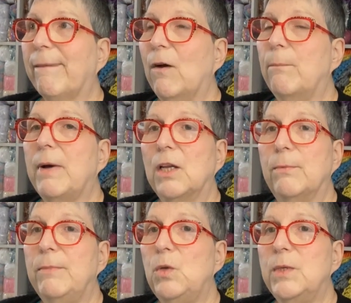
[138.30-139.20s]
on my
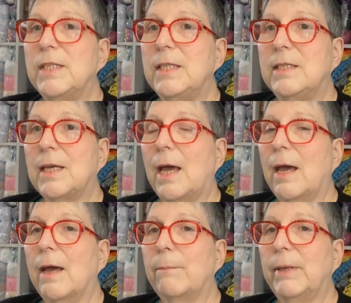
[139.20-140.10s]
community
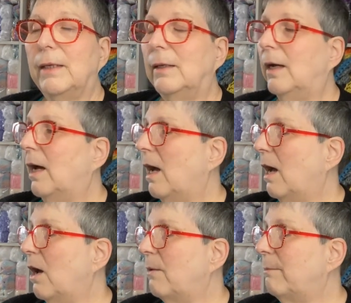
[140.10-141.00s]
tab,
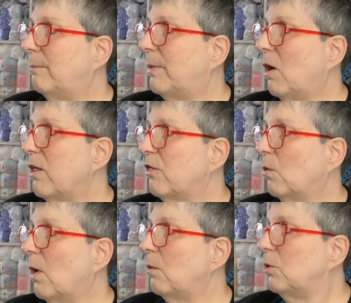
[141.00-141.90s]
but I
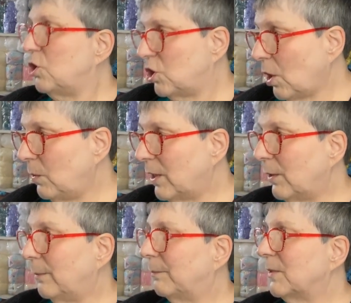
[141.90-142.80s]
thought I would show
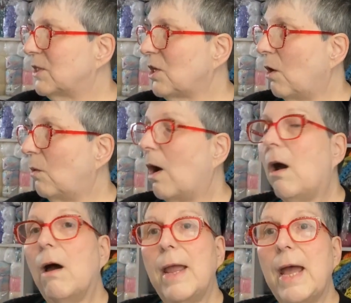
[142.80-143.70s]
you. So
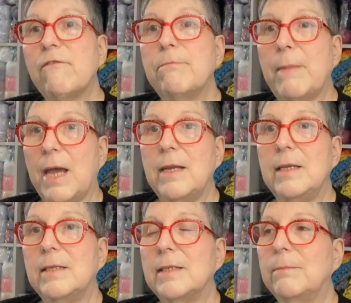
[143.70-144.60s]
I have
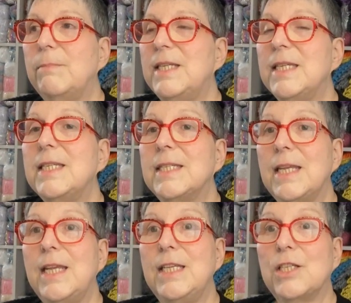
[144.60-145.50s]
made Mrs.
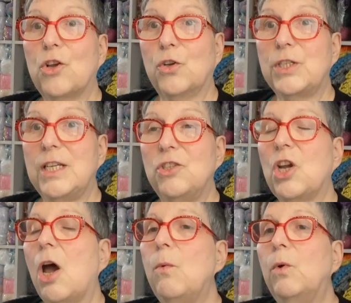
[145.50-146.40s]
C's Cottage.
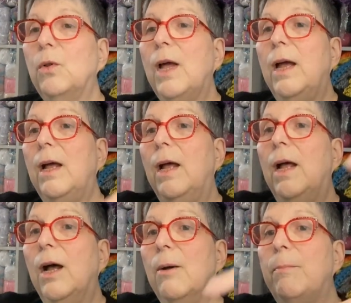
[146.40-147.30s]
I will
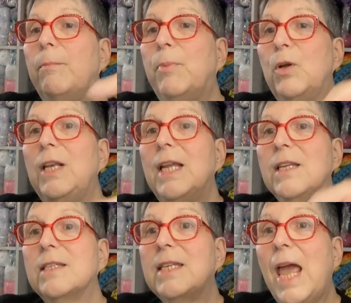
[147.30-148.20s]
put
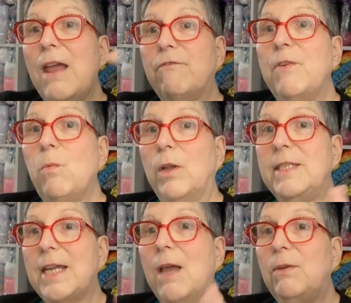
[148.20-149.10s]
links to everyone
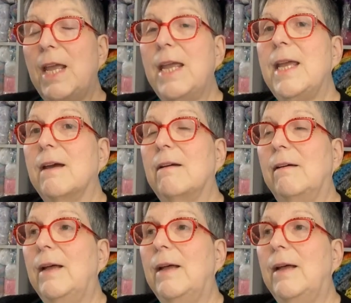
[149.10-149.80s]
down here.